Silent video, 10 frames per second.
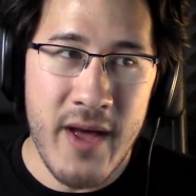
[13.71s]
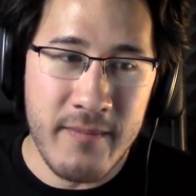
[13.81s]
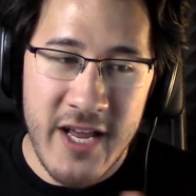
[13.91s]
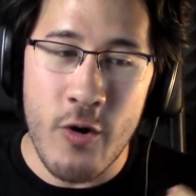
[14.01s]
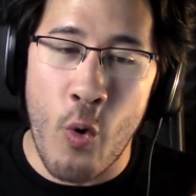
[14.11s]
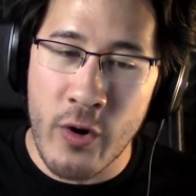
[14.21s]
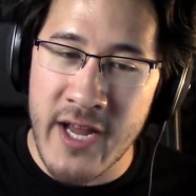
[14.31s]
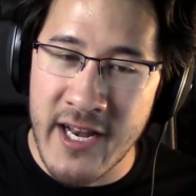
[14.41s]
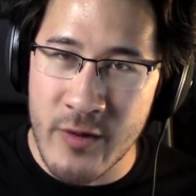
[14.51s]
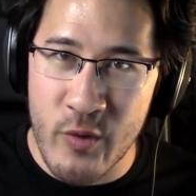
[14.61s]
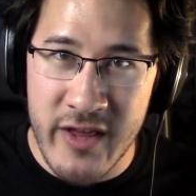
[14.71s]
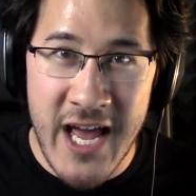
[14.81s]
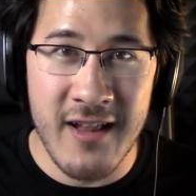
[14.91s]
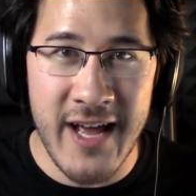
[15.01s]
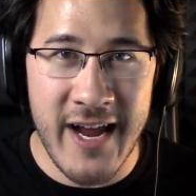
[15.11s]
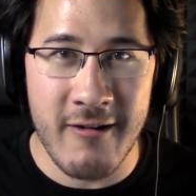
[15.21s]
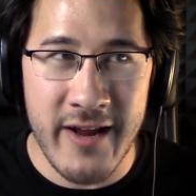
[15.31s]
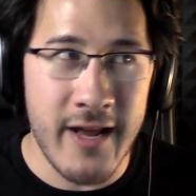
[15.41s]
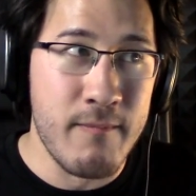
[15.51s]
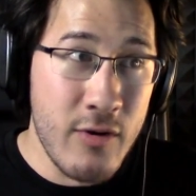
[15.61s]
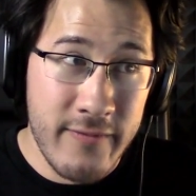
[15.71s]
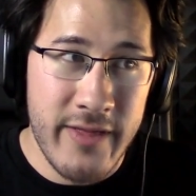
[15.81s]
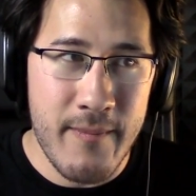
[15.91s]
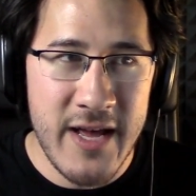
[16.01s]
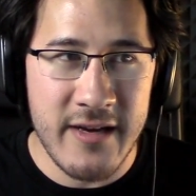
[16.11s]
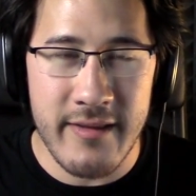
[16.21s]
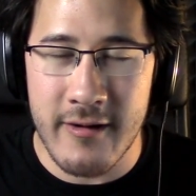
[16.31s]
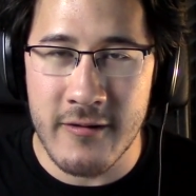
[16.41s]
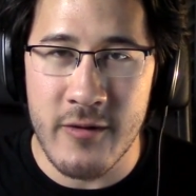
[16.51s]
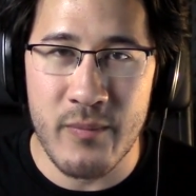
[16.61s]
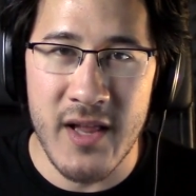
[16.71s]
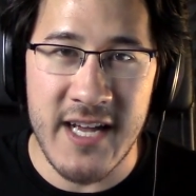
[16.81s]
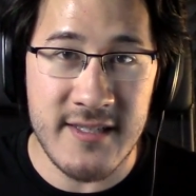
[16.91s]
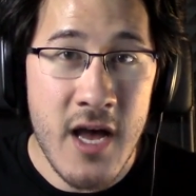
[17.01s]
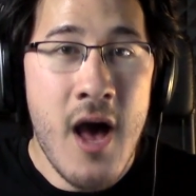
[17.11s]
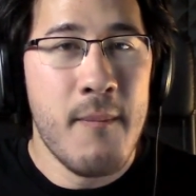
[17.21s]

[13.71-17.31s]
them get oriented with the L A area and move them into their new place.